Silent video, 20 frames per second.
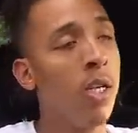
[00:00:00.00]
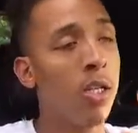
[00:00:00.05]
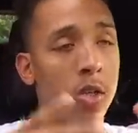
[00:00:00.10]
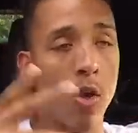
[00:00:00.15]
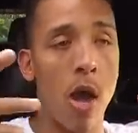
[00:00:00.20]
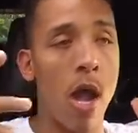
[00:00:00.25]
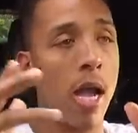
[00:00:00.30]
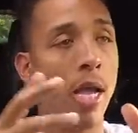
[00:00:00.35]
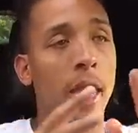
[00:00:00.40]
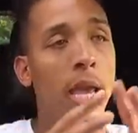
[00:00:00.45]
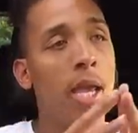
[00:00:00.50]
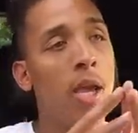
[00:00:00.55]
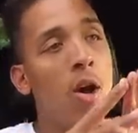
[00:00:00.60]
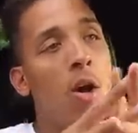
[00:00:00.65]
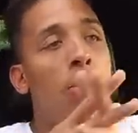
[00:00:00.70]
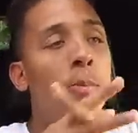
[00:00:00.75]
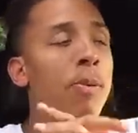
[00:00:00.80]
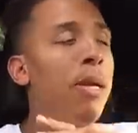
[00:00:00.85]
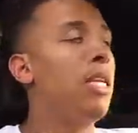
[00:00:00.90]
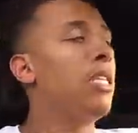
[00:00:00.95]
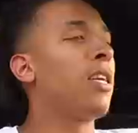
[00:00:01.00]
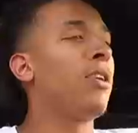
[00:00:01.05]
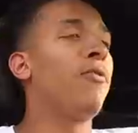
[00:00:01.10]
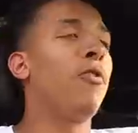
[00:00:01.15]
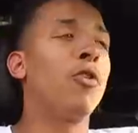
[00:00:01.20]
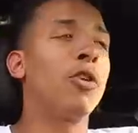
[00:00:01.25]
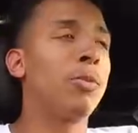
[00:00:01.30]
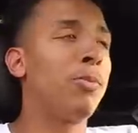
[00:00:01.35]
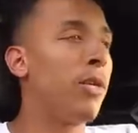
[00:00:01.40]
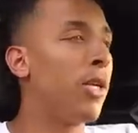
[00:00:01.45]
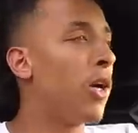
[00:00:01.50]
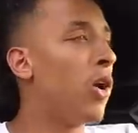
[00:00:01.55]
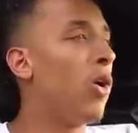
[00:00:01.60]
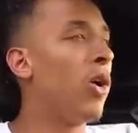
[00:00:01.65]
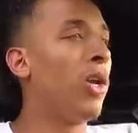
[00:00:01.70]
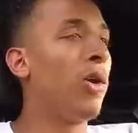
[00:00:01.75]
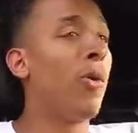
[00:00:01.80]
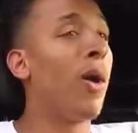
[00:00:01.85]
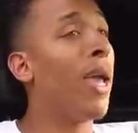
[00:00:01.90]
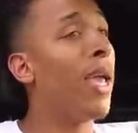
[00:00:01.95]
So I can't go. PJ forced me to
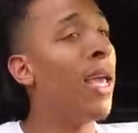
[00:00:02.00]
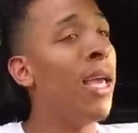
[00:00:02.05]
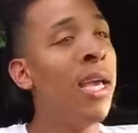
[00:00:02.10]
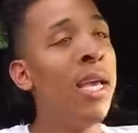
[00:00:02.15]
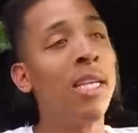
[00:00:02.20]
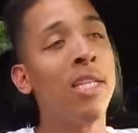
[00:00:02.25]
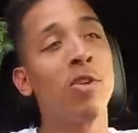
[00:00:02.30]
go anyway.